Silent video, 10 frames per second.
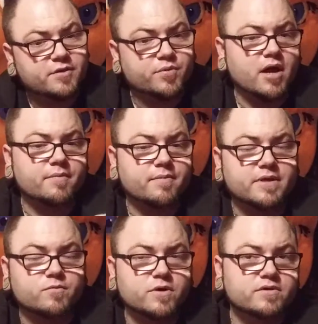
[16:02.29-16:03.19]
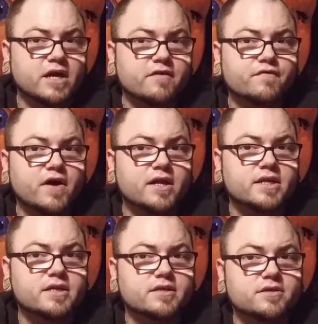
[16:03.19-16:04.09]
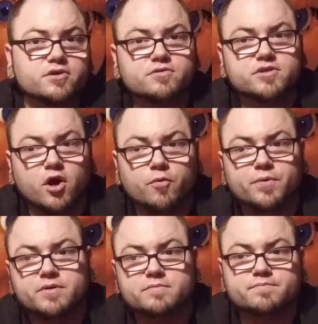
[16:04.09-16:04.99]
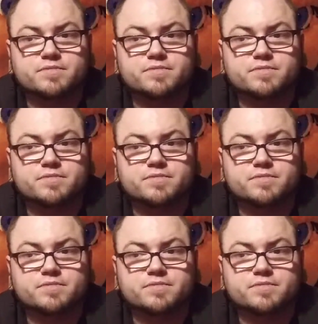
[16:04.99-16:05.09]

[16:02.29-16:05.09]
you probably will not find it used, open,